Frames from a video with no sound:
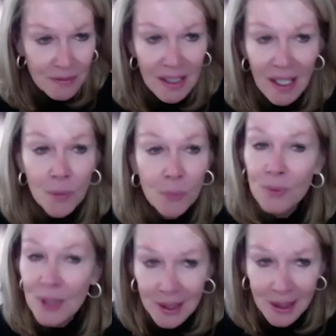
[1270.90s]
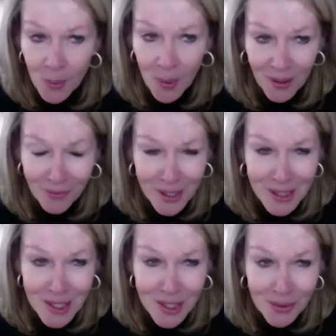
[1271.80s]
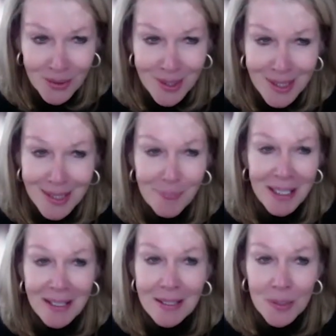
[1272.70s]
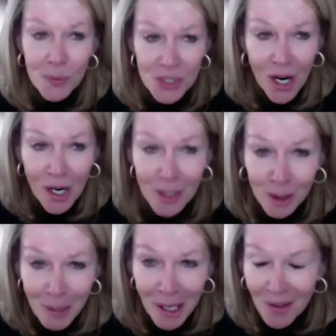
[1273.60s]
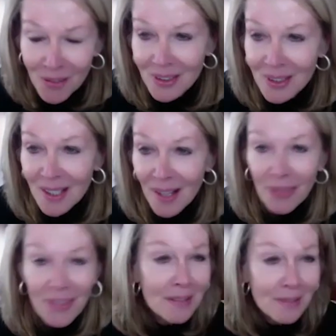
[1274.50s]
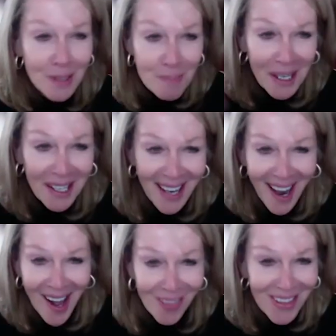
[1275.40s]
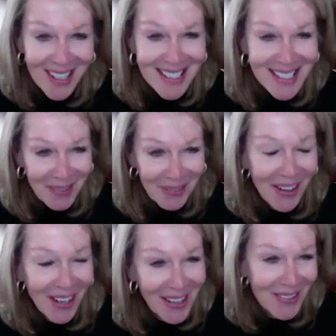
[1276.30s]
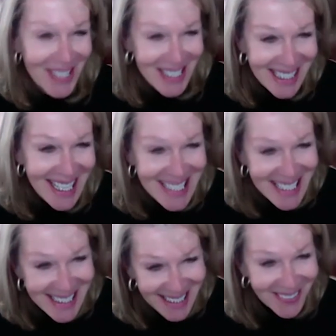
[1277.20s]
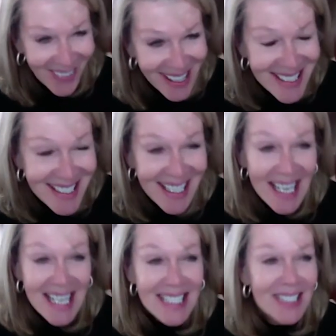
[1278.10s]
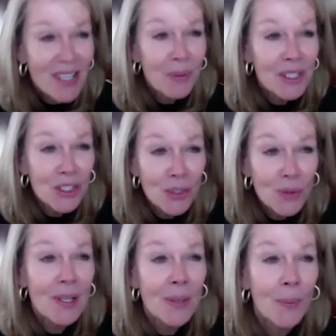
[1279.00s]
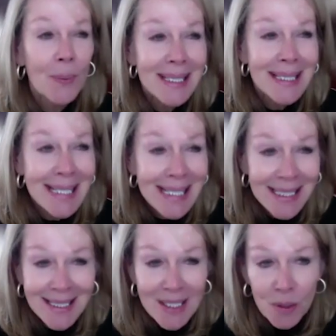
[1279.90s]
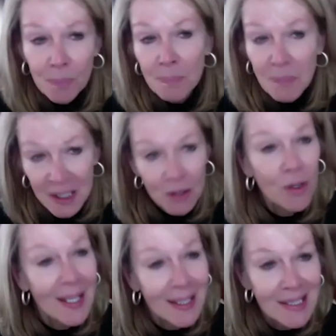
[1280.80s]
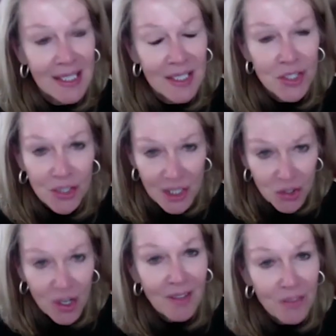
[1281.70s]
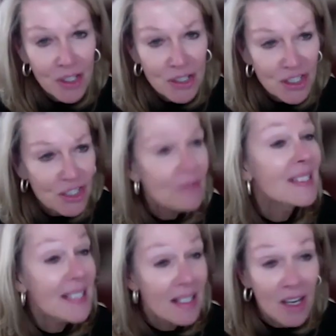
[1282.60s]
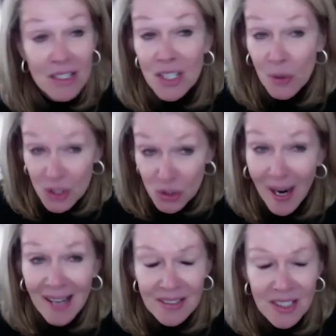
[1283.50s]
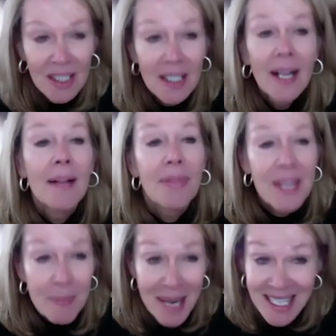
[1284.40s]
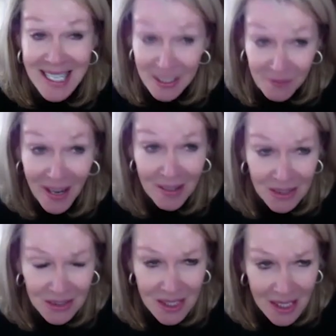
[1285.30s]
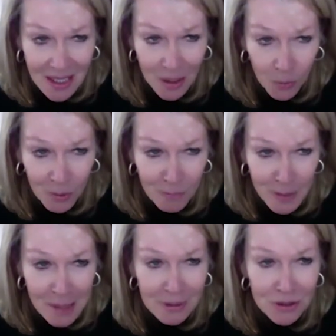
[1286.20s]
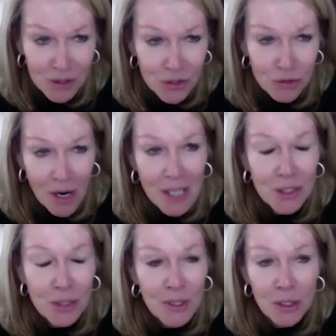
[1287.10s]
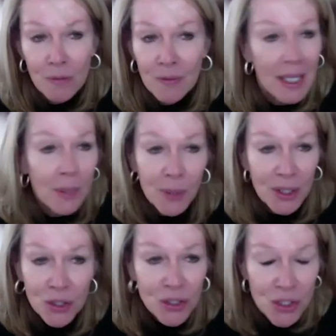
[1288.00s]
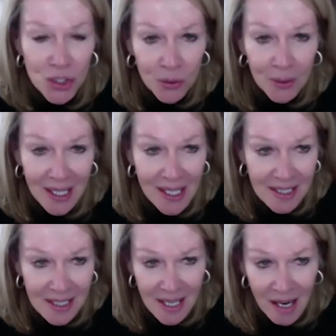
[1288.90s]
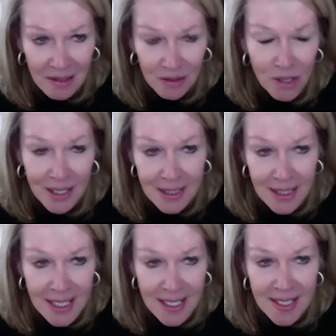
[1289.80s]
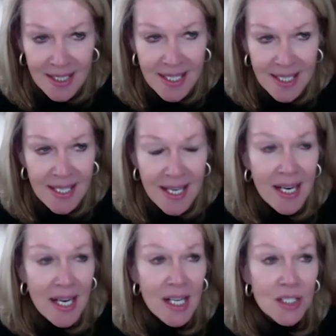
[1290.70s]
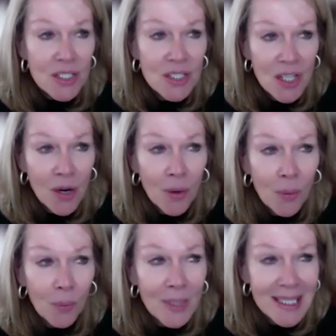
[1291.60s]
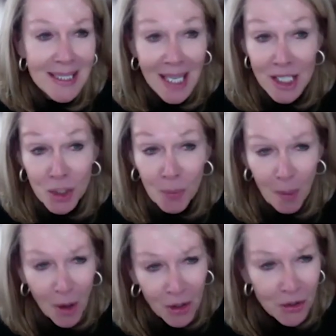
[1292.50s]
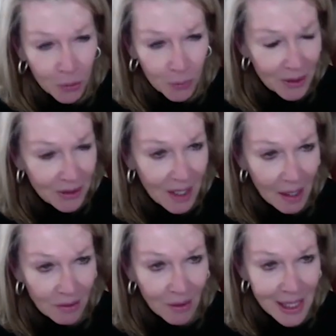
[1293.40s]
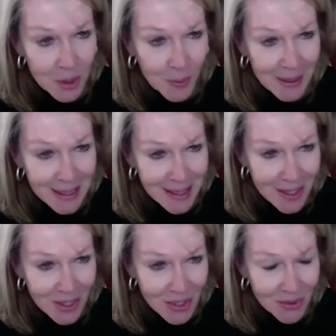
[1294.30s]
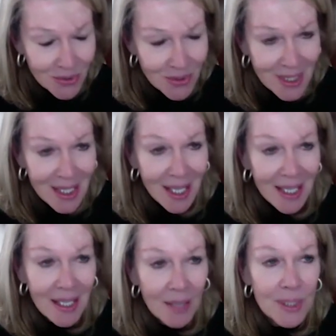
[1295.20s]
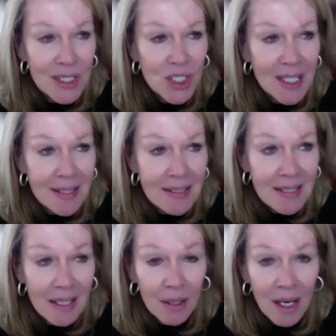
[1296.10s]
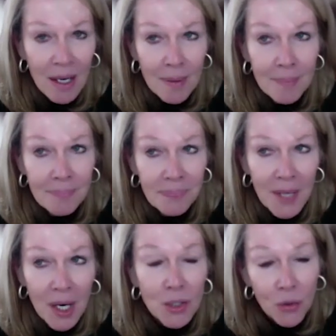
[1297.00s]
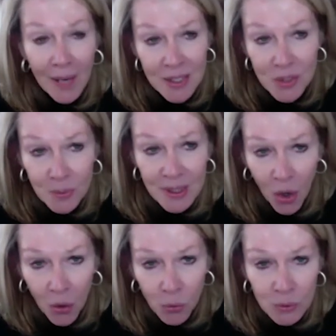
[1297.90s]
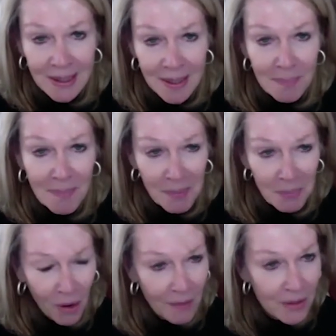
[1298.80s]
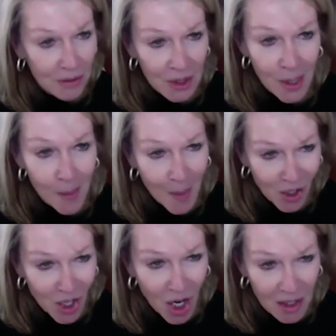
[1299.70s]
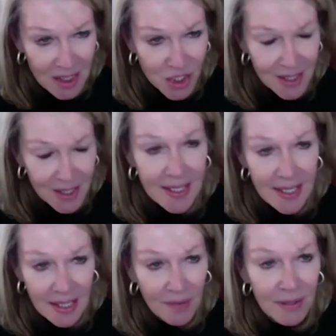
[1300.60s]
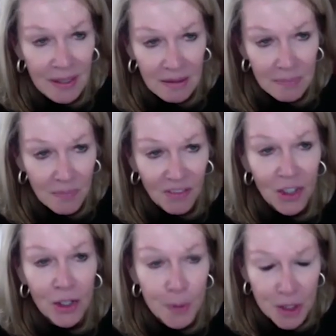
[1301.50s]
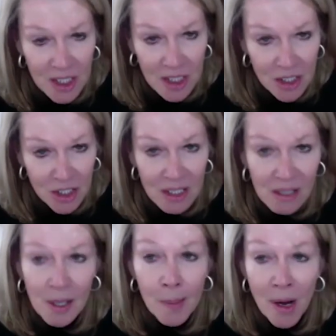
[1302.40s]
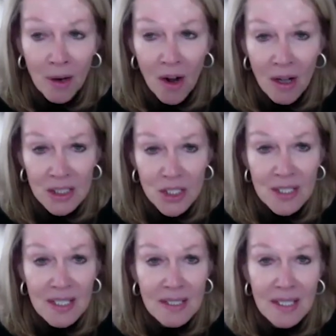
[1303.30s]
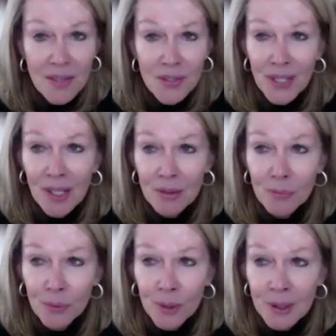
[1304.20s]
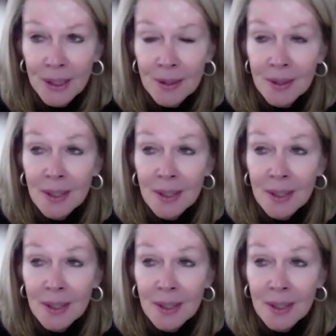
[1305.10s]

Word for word: and get really qualified students because yeah talking about the Olympic athletes of higher education, right? So we knew that we needed to be accredited to attract those students and also attract the amazing faculty that we've been able to draw to Minerva. And we couldn't do it as an unaccredited entity. Yeah. So we decided to partner with Keck Graduate Institute, which is um, a graduate only member of the Claremont Colleges, the seven very prestigious Claremont Colleges in Southern California.